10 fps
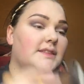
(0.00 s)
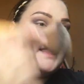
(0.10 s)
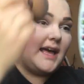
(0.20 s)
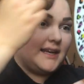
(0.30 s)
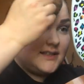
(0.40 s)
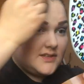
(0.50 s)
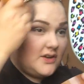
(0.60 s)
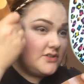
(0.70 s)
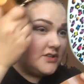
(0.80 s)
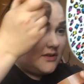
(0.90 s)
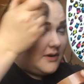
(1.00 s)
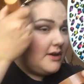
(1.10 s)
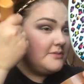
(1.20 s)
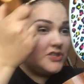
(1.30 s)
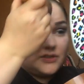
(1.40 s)
That is also
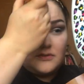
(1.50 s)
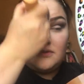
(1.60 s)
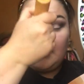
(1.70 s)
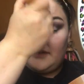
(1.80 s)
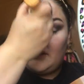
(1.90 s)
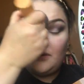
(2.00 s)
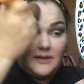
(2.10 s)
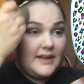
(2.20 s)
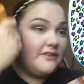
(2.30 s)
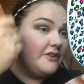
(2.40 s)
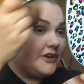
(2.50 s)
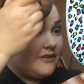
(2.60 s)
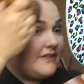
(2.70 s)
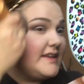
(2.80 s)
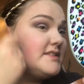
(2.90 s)
optional if you like for
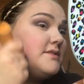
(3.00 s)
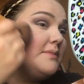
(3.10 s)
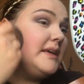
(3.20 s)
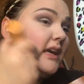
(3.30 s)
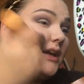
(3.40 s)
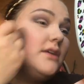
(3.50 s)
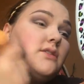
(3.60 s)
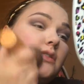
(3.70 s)
your face to be